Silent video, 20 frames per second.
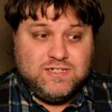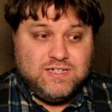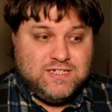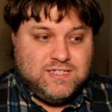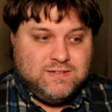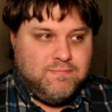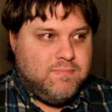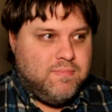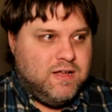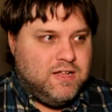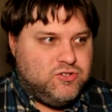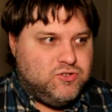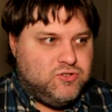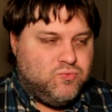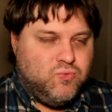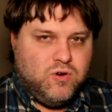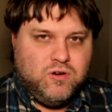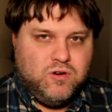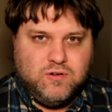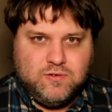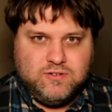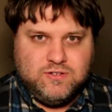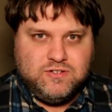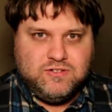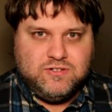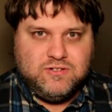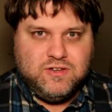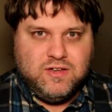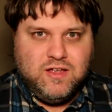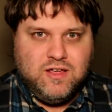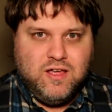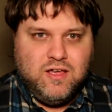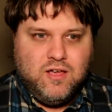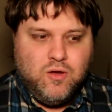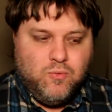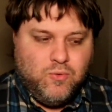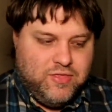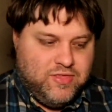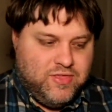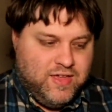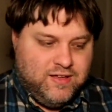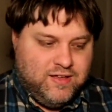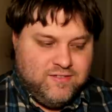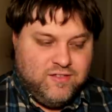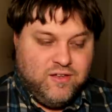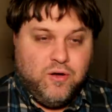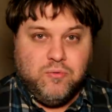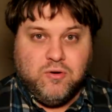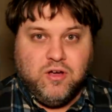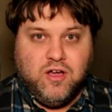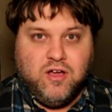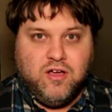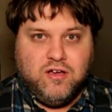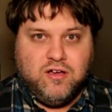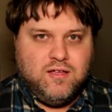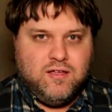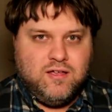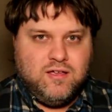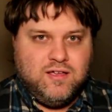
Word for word: it's much worse when things go wrong.